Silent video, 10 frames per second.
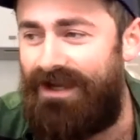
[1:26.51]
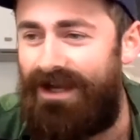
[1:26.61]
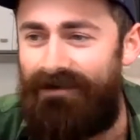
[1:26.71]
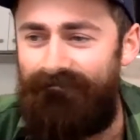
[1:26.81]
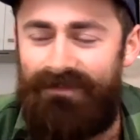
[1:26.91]

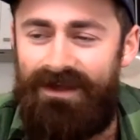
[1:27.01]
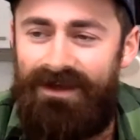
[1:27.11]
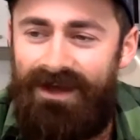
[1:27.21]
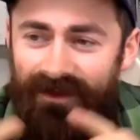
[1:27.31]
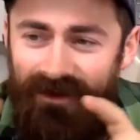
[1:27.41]
And
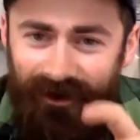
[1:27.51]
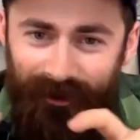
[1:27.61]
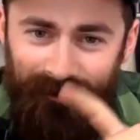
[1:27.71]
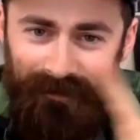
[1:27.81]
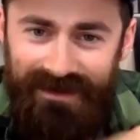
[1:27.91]
the
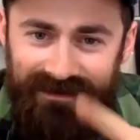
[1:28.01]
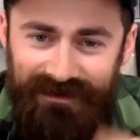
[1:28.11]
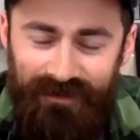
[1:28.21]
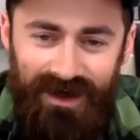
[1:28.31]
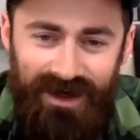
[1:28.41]
whole
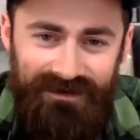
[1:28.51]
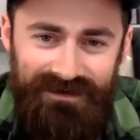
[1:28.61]
message behind